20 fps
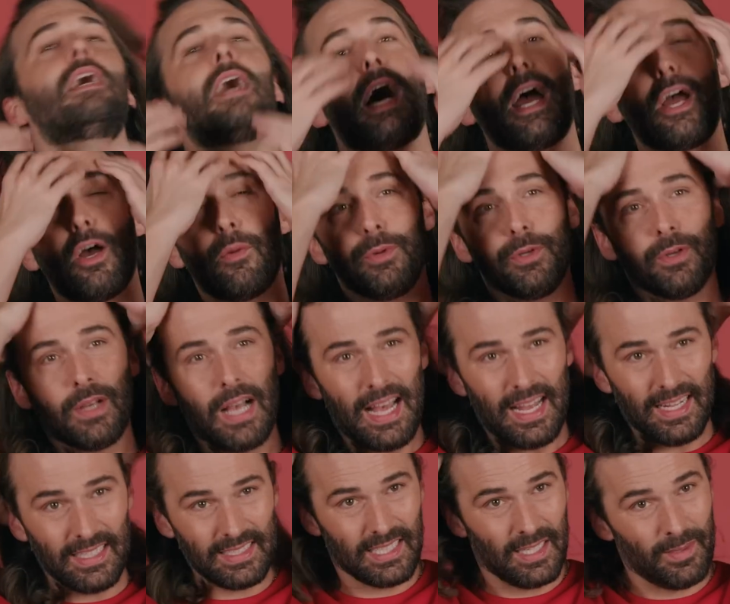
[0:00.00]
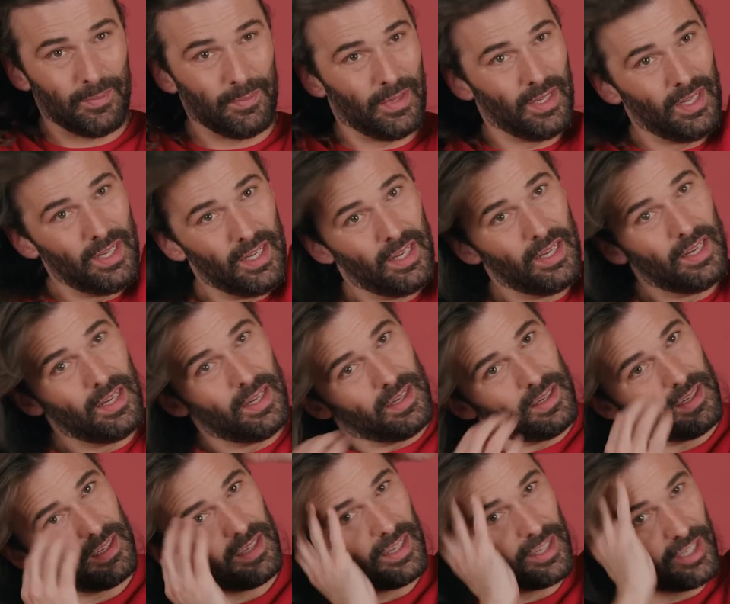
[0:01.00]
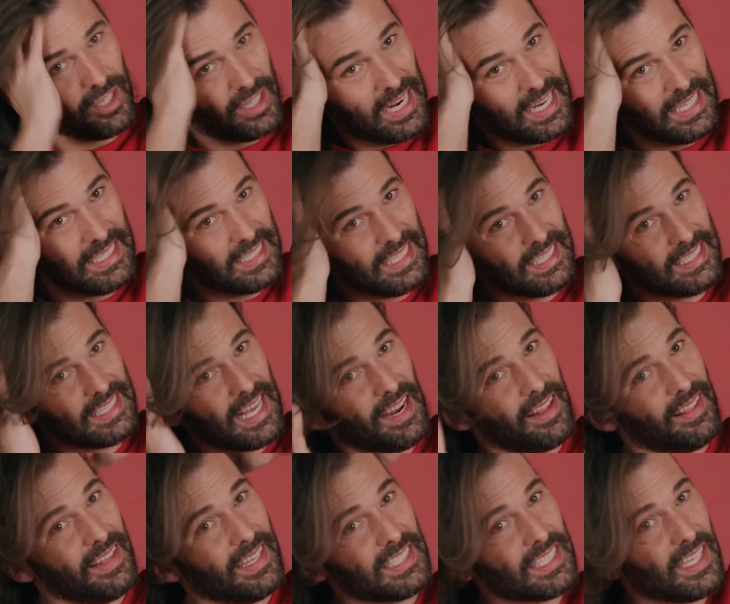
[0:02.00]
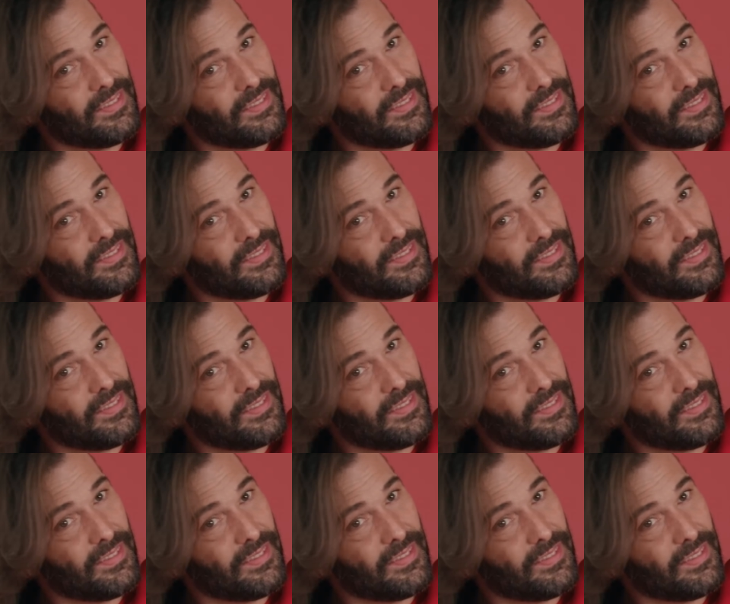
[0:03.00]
I hope you got some good ideas out of this.